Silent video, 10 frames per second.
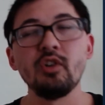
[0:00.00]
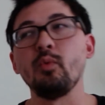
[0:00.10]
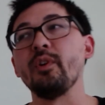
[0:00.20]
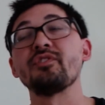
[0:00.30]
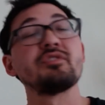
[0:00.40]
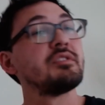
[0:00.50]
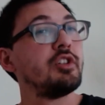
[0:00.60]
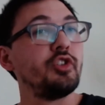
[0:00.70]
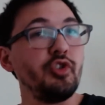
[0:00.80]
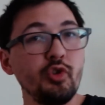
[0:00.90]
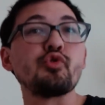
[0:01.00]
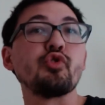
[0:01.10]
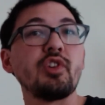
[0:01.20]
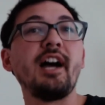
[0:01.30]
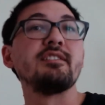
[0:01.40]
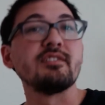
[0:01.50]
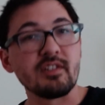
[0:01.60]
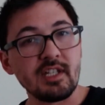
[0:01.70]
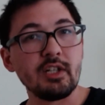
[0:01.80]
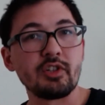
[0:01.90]
which neutralizes a
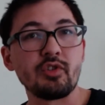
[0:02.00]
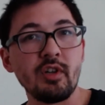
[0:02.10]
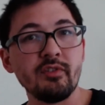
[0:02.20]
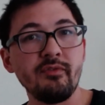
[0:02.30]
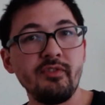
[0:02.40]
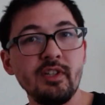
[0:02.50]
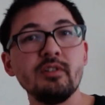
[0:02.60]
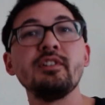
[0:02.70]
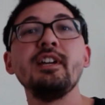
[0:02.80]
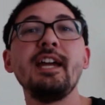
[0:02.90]
character on the field.